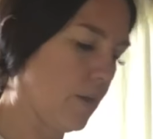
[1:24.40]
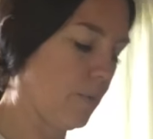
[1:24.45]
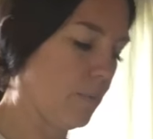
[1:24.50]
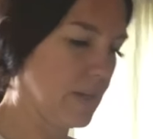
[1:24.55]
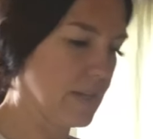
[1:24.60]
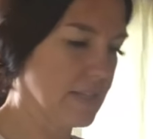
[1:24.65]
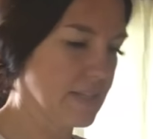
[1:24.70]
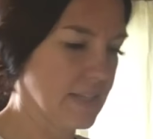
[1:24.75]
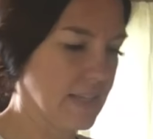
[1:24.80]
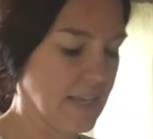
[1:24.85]

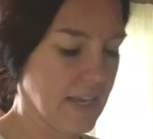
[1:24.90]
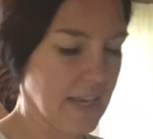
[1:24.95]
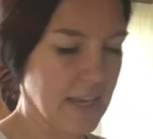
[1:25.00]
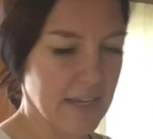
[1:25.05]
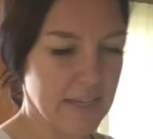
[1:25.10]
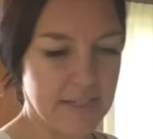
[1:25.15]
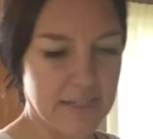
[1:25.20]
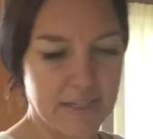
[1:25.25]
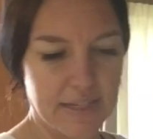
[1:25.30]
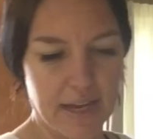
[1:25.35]
always
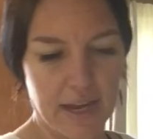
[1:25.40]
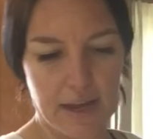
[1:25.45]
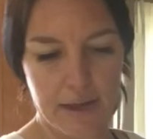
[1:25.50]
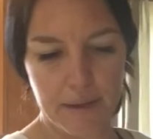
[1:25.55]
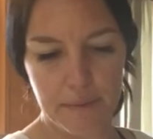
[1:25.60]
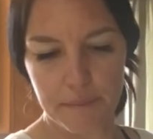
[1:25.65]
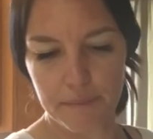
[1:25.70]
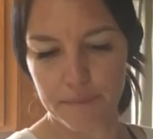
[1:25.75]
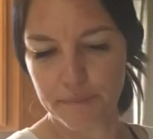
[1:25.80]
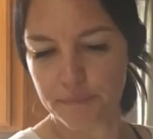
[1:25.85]
get
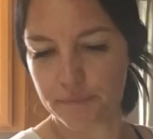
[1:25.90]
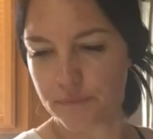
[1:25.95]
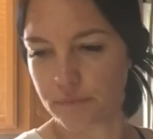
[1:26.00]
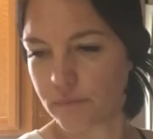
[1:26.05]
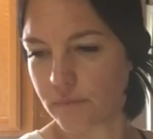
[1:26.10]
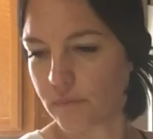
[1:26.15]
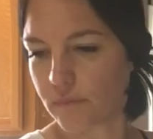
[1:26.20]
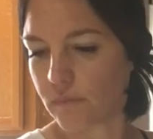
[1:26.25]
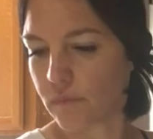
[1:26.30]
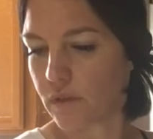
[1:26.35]

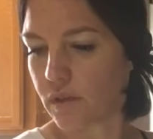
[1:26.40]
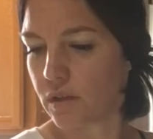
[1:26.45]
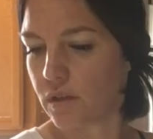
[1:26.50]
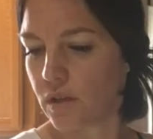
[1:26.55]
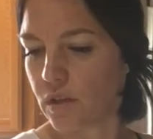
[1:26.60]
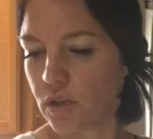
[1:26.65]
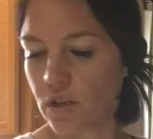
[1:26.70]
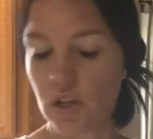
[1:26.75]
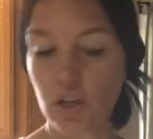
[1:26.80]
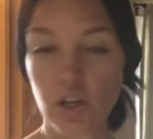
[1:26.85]

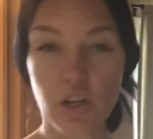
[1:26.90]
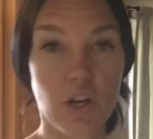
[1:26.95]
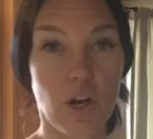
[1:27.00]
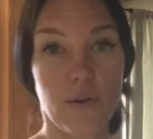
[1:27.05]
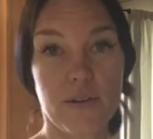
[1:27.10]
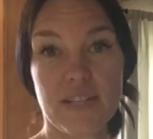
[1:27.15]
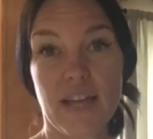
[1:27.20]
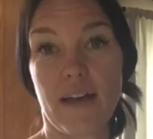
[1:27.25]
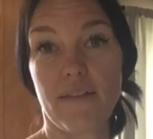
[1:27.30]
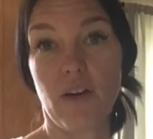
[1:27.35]
you can
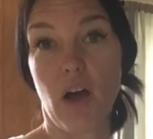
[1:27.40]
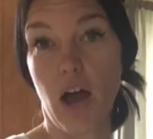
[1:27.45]
always have